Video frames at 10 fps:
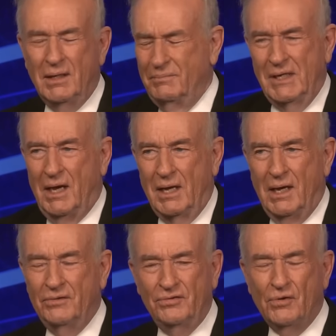I mean, I,
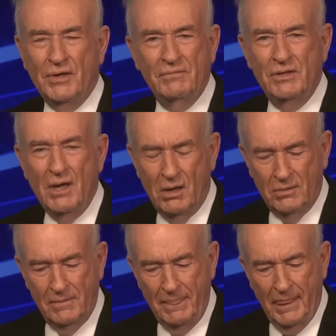I just don't even
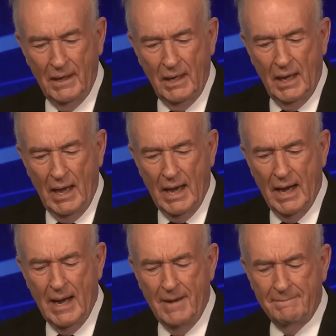know.
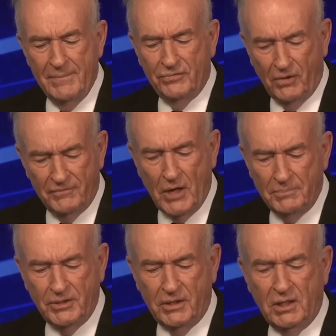Um, so I've
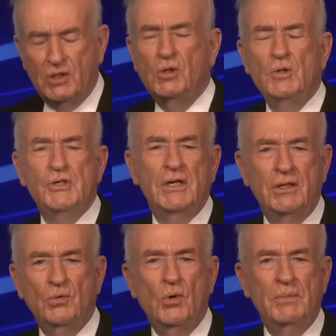come to the conclusion
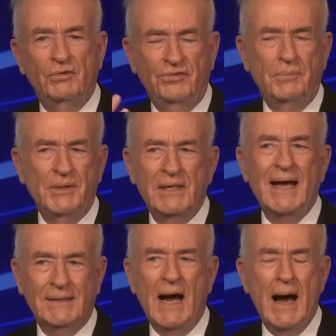that the woman is simply
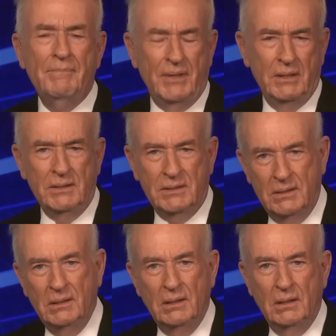not competent
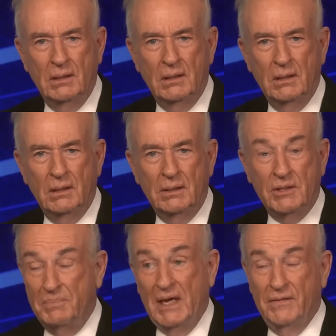
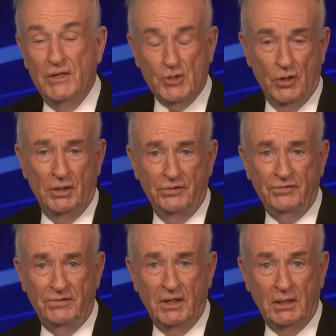to be in the
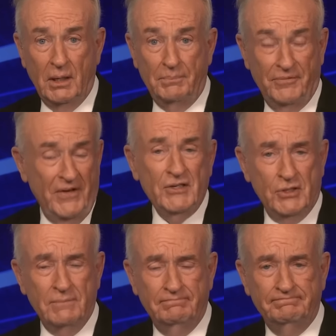journalistic
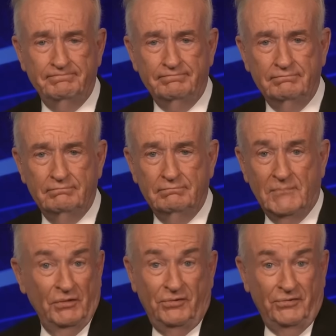profession.
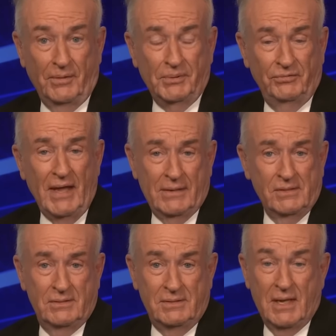This is as simple as that.
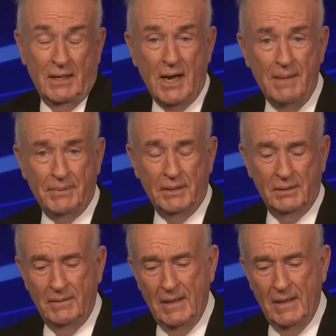She's not competent.